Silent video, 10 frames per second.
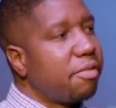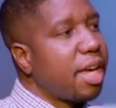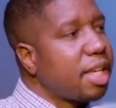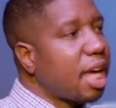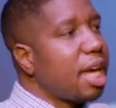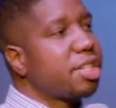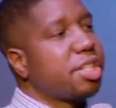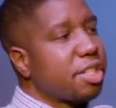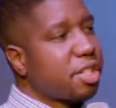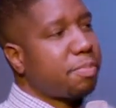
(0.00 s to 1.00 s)

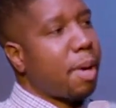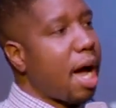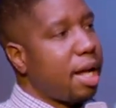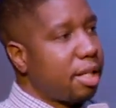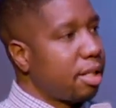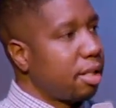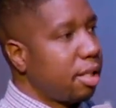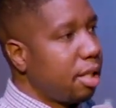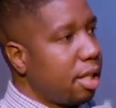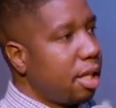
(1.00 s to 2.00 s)
vacation spot?
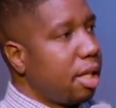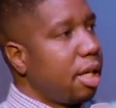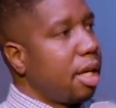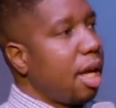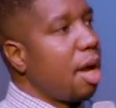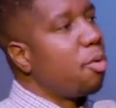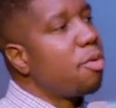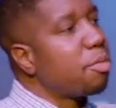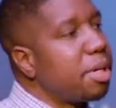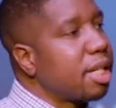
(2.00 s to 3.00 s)
And
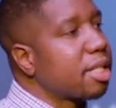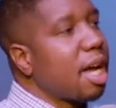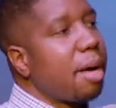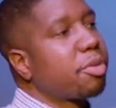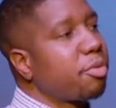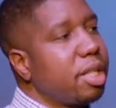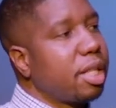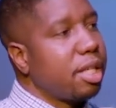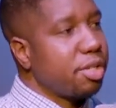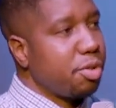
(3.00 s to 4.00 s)
what would be the top three
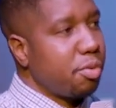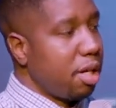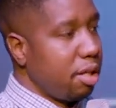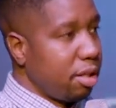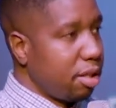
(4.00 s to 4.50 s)
things you want?